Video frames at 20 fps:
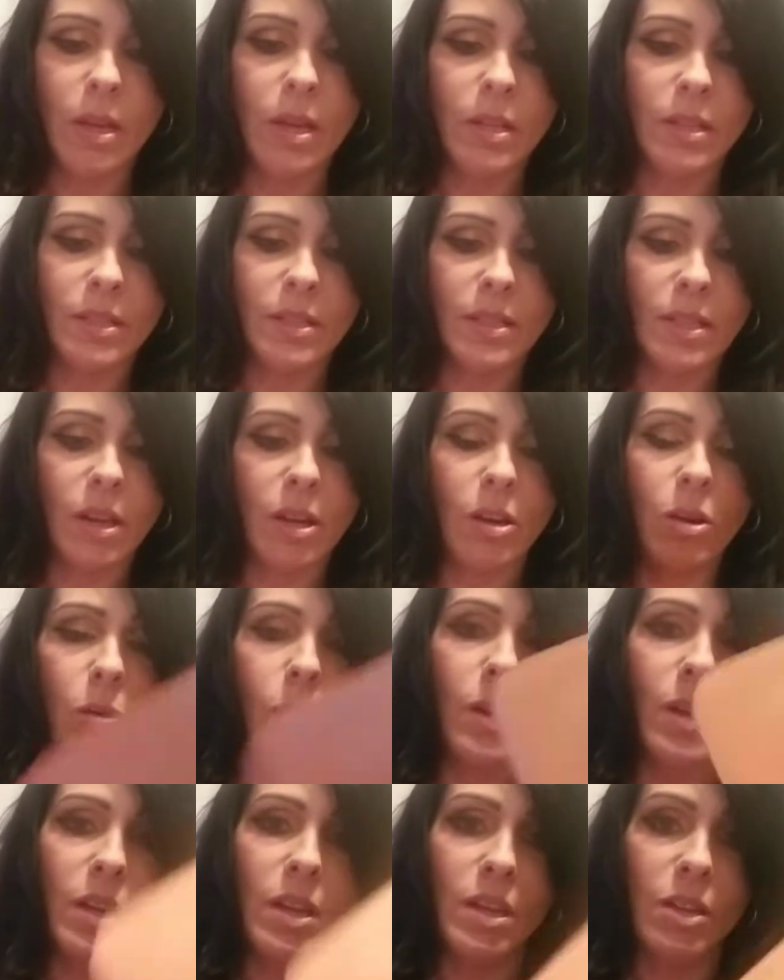
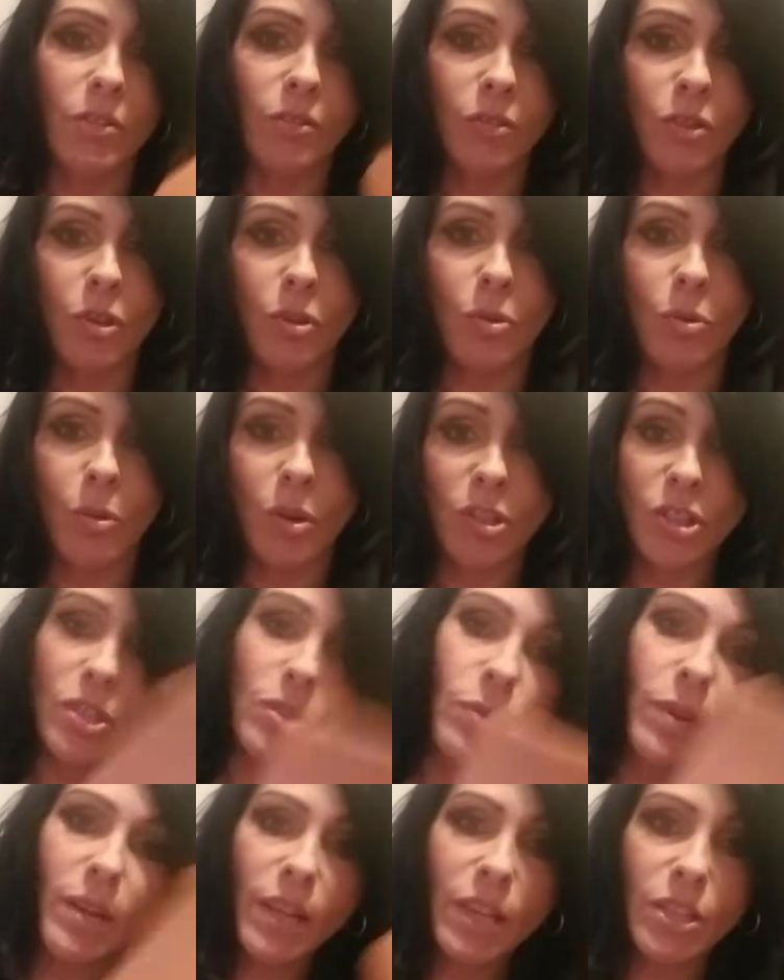So if you are
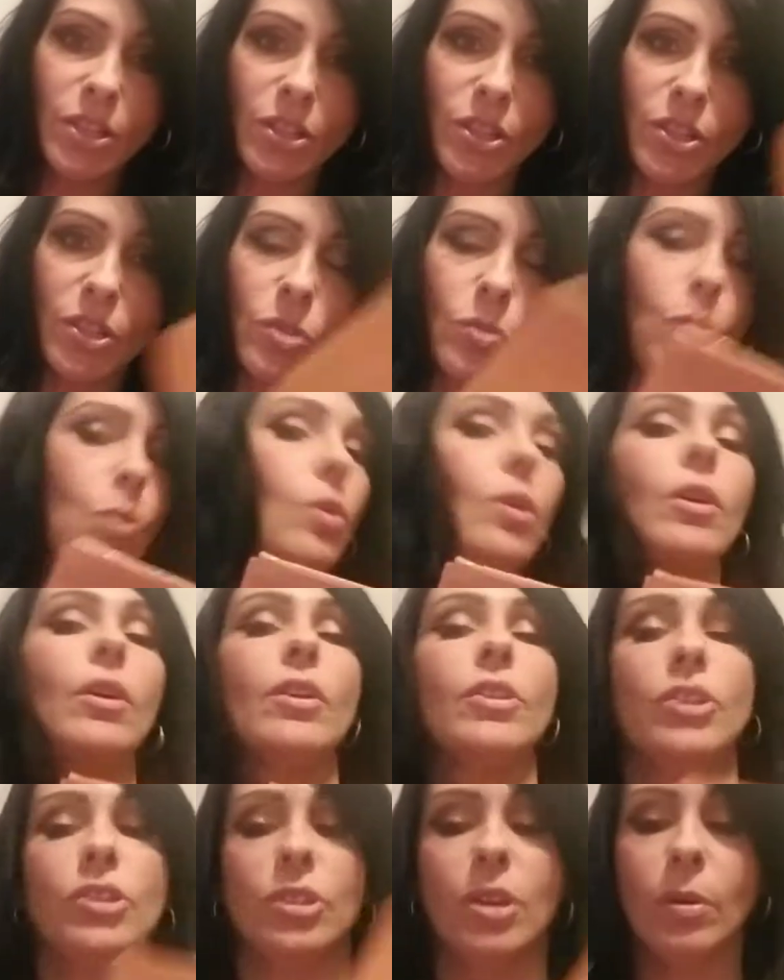just running into the store
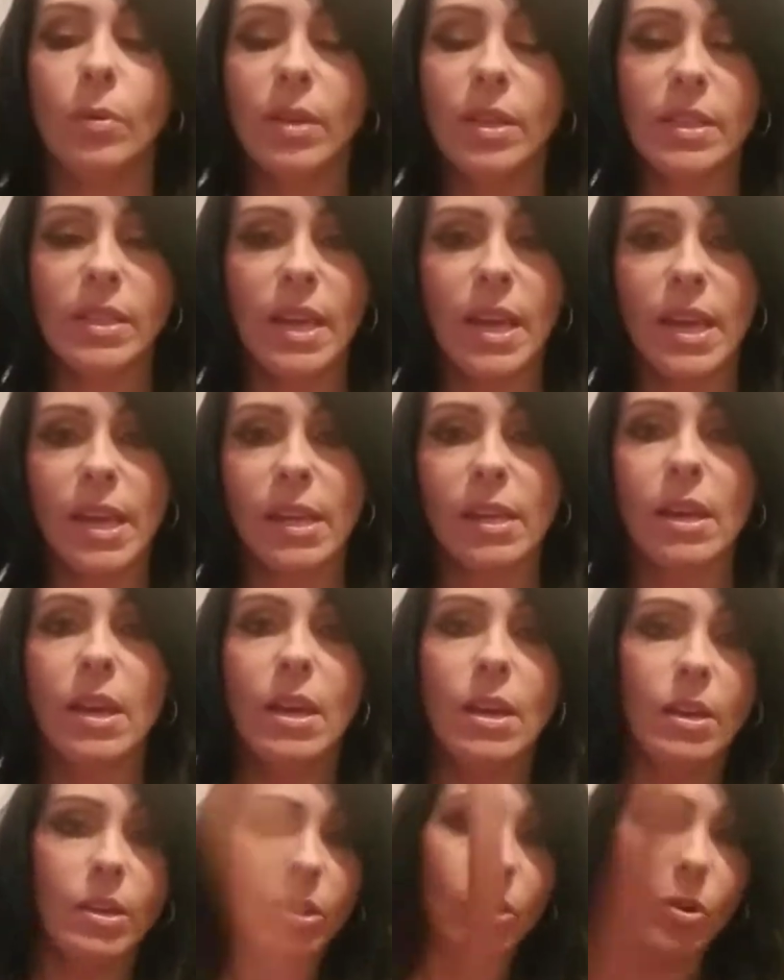and you don't want to take
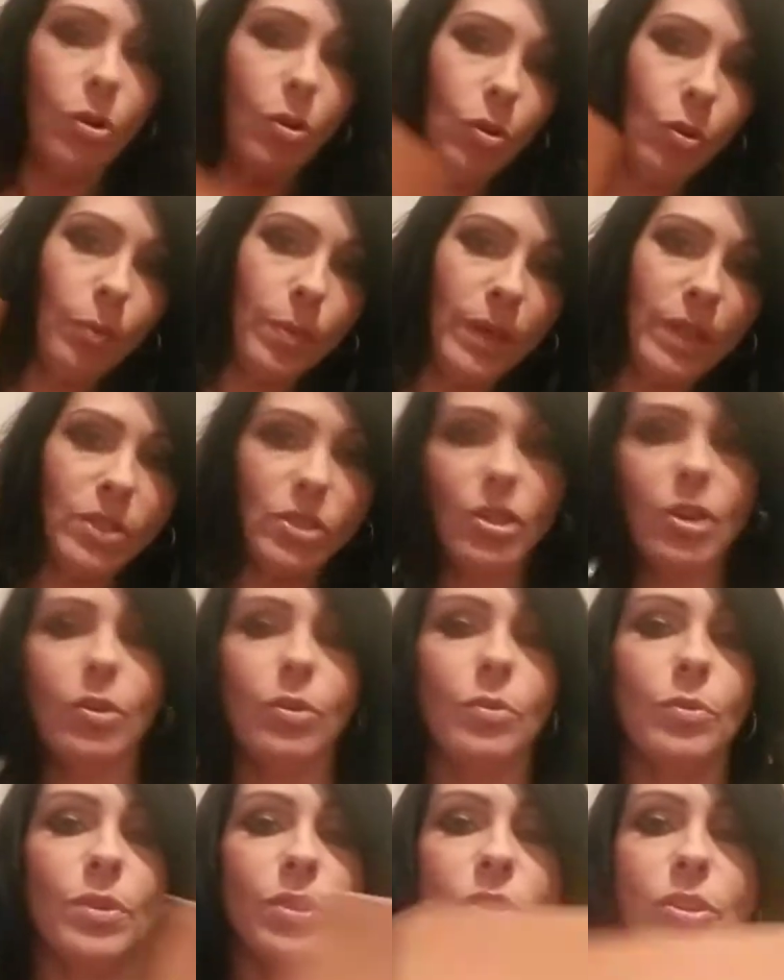your whole big
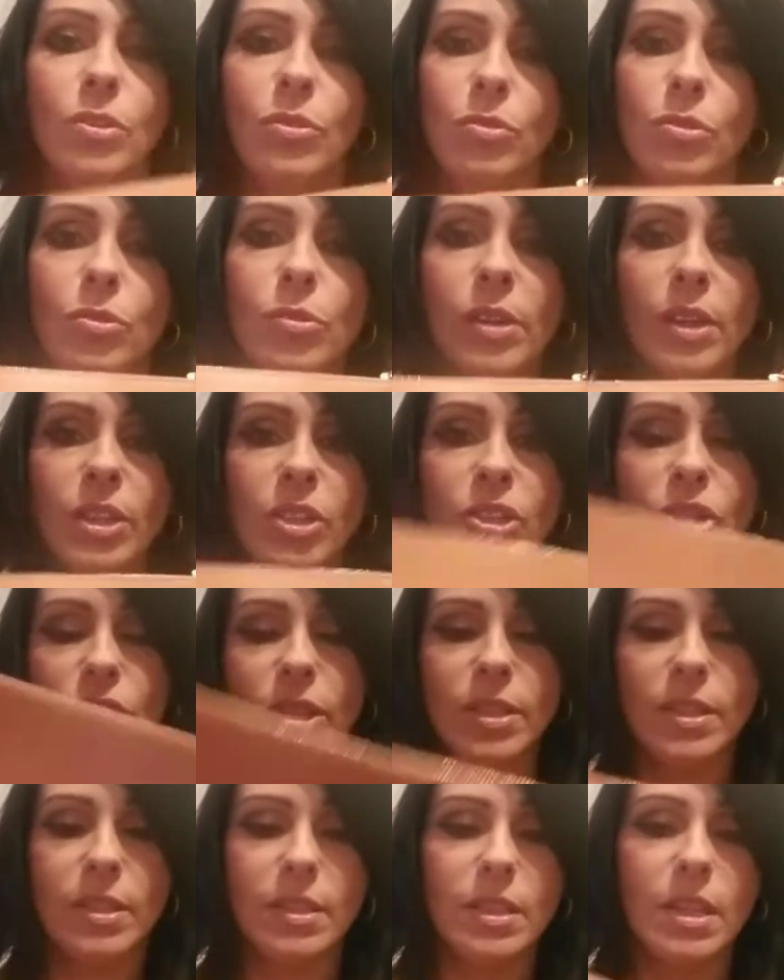tote with you, you can
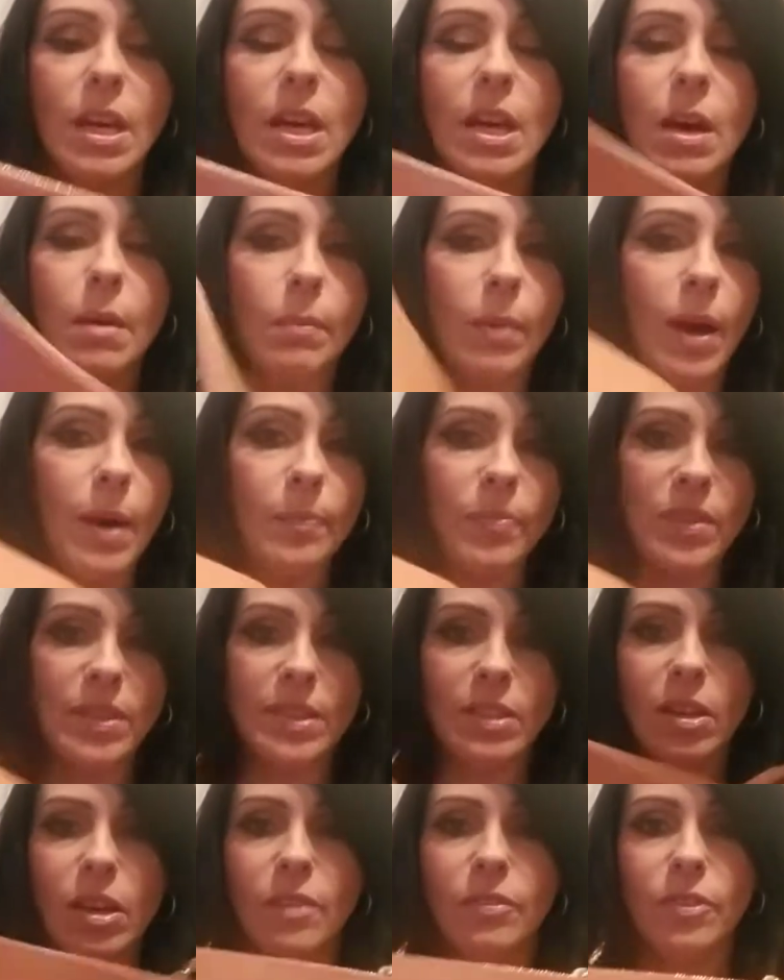just pop
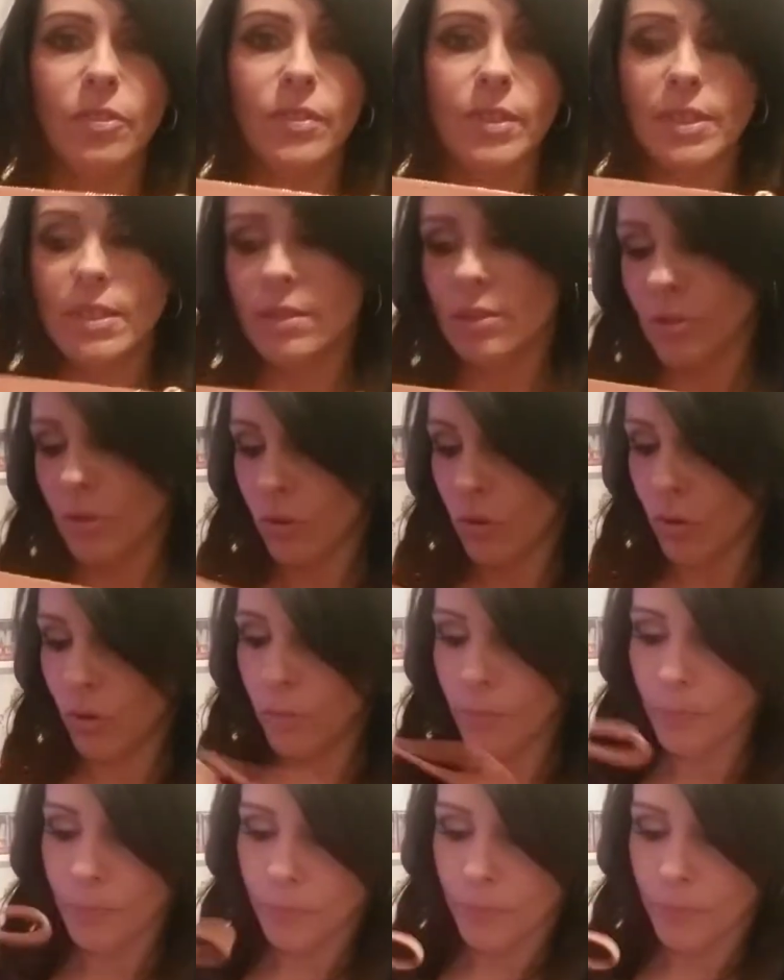this off of its little